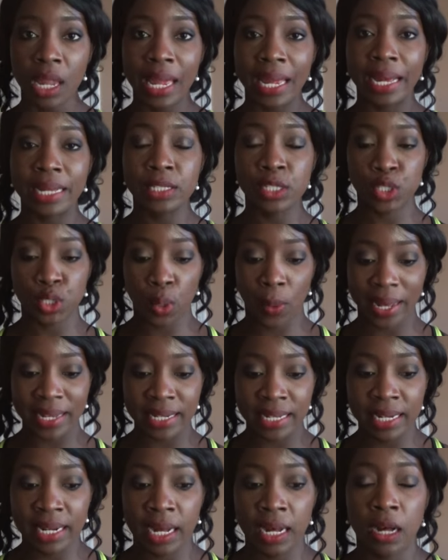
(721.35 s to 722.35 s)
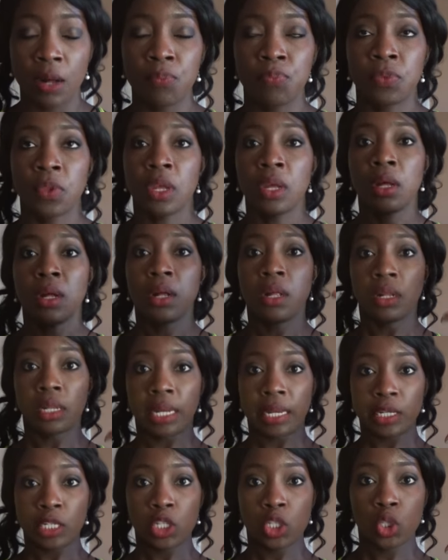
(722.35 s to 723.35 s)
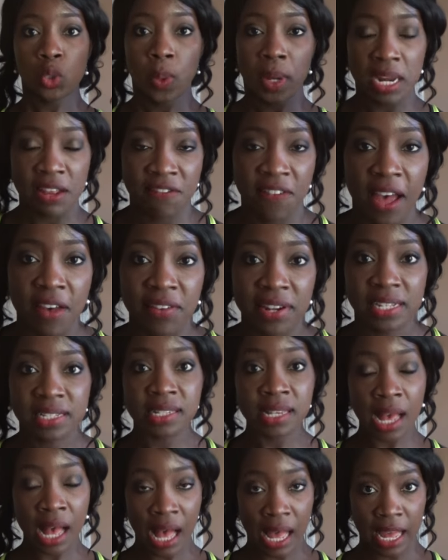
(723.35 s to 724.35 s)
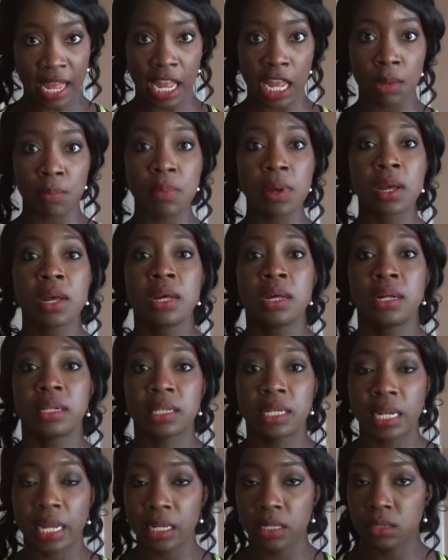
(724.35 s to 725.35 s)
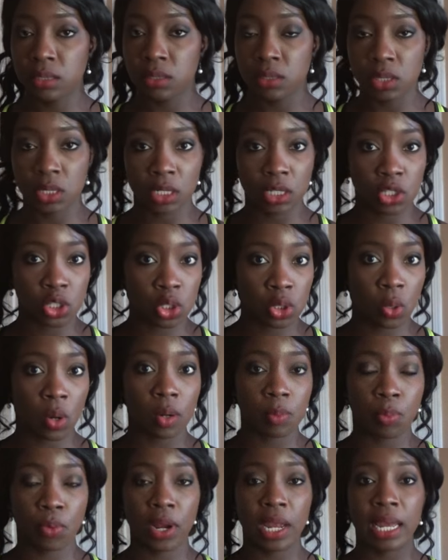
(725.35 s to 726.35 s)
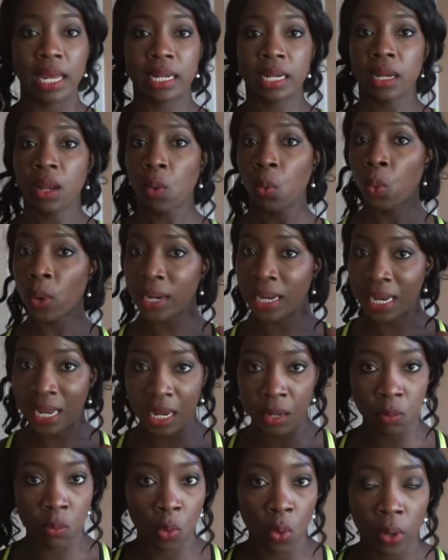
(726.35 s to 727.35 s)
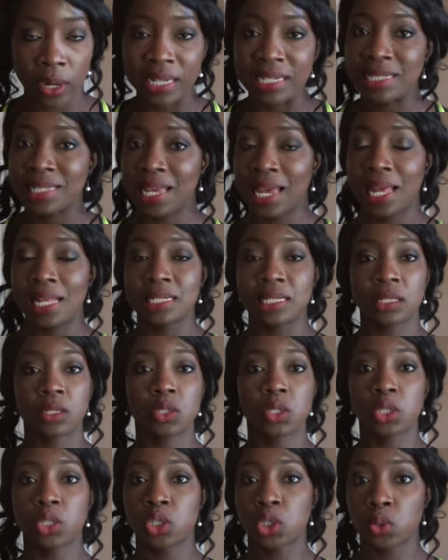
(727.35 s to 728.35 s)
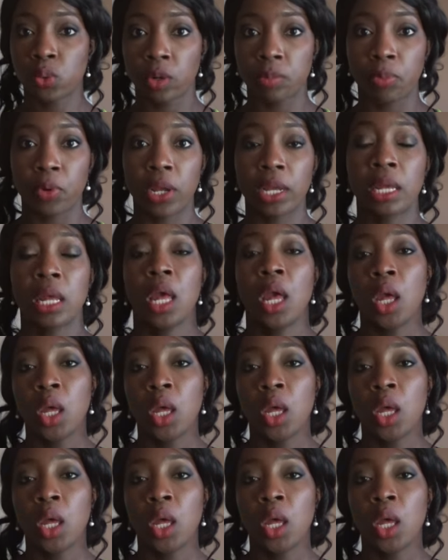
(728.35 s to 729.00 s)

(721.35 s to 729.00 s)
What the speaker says: And so I did like 25 at a time. Then I took a short break and then I went again more intense and I took a short break.